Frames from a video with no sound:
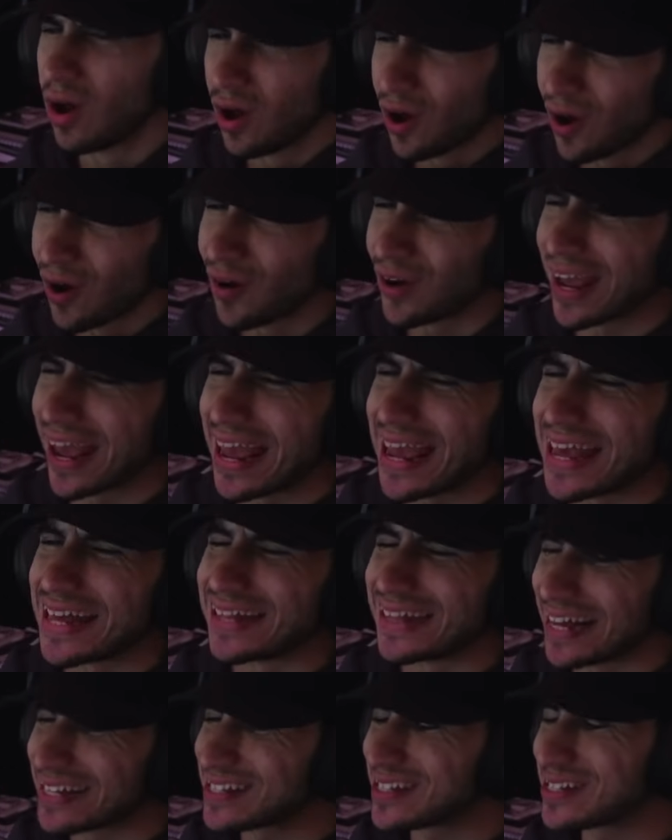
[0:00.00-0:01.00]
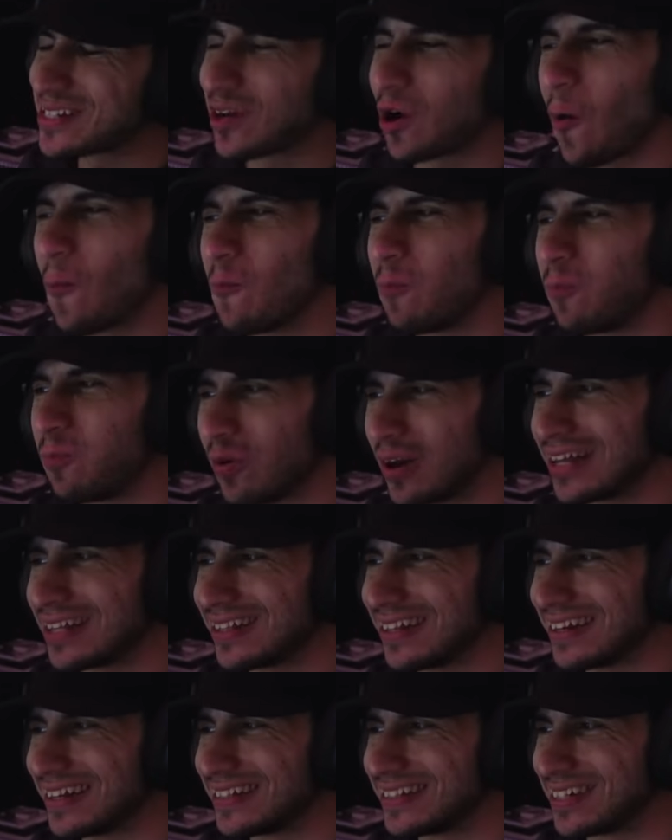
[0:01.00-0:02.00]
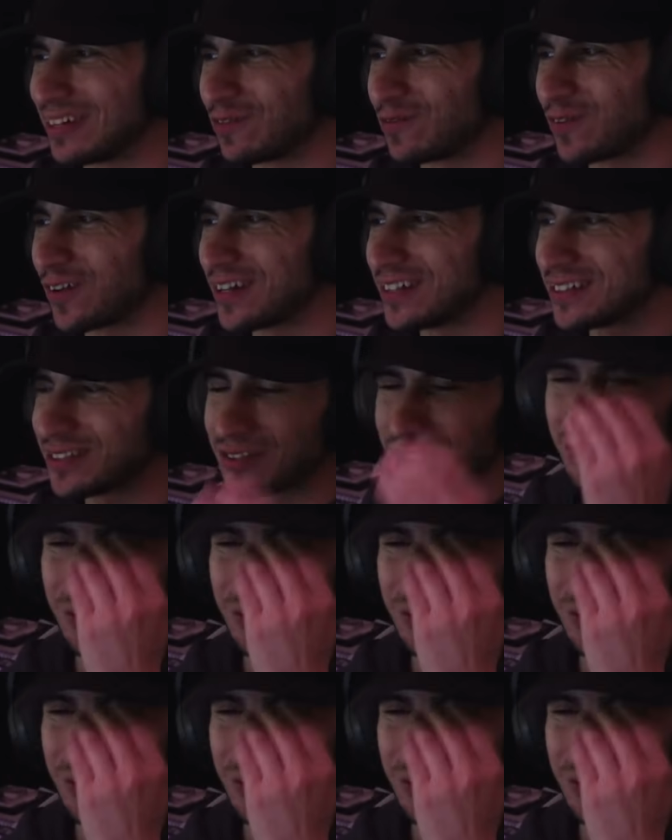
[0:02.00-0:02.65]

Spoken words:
Okay, that's completely different to the